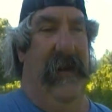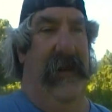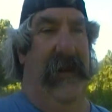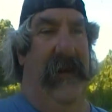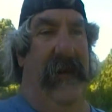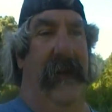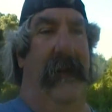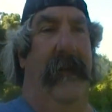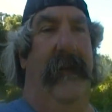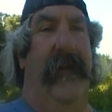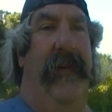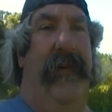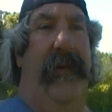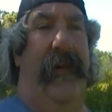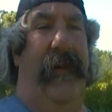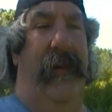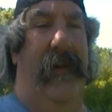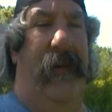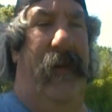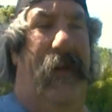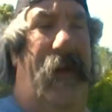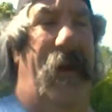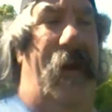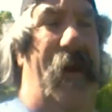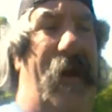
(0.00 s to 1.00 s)
Yep.
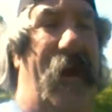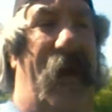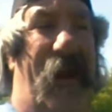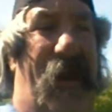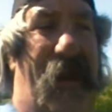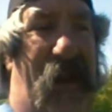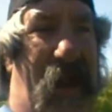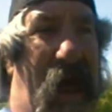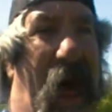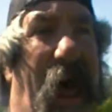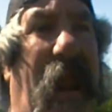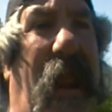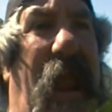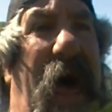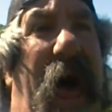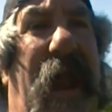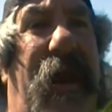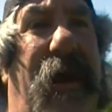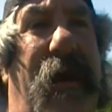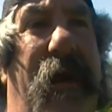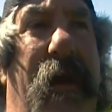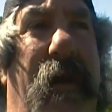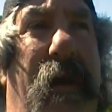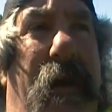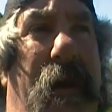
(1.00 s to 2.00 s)

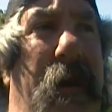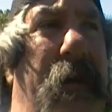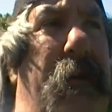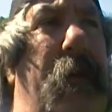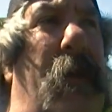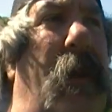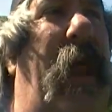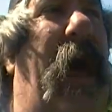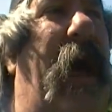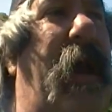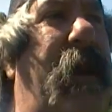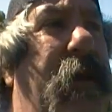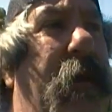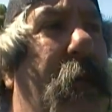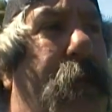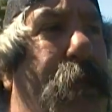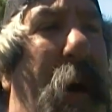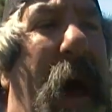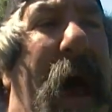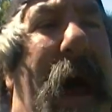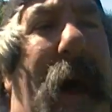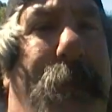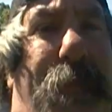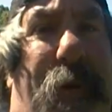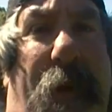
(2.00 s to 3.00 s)
A lot of
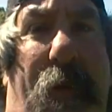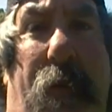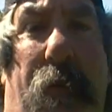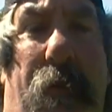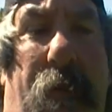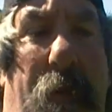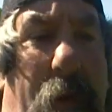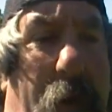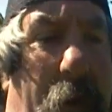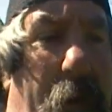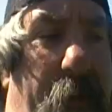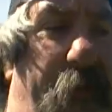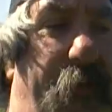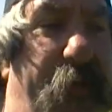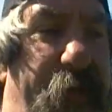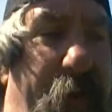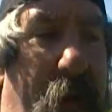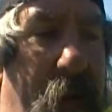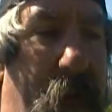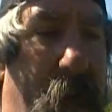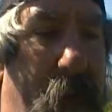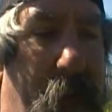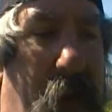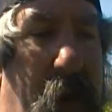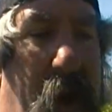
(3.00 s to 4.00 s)
your popular
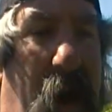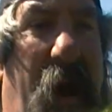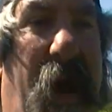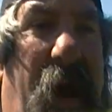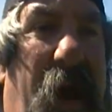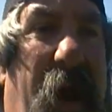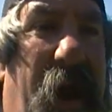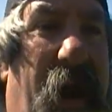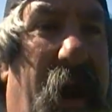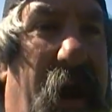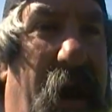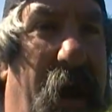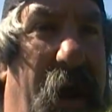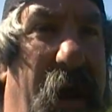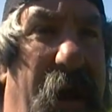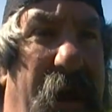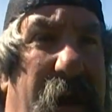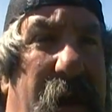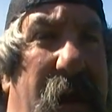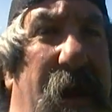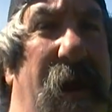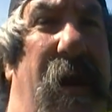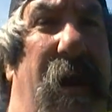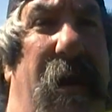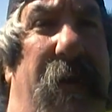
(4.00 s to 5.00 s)
ones.
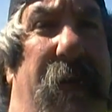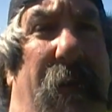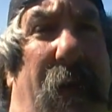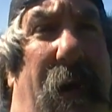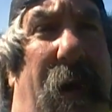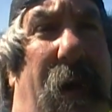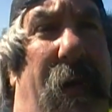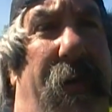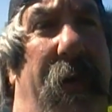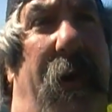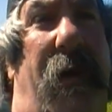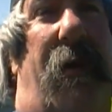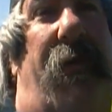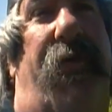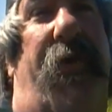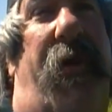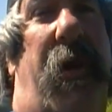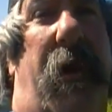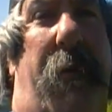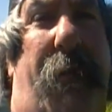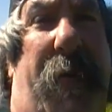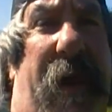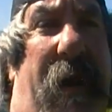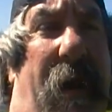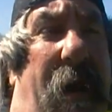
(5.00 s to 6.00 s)
And well,
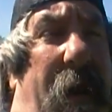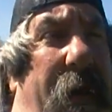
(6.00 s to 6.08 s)
there's going to